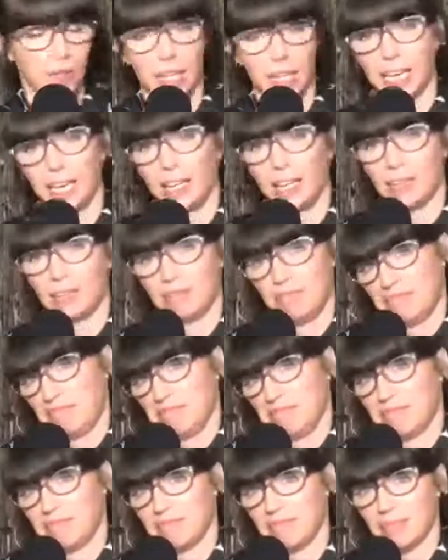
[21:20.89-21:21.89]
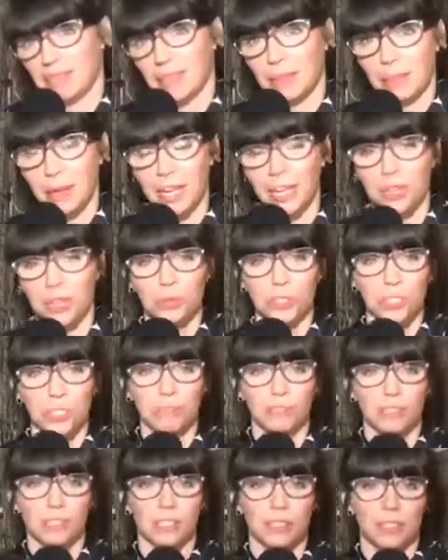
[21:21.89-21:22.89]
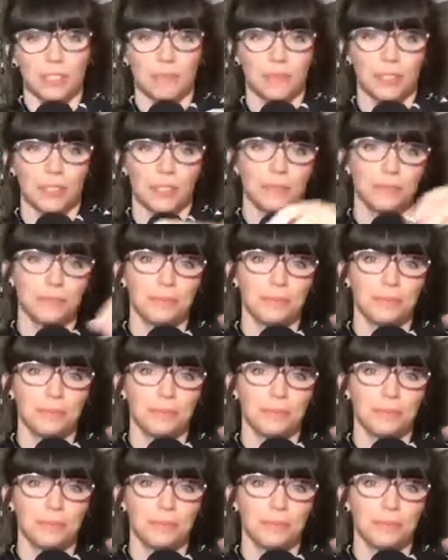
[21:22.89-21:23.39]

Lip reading: And it made a huge difference. So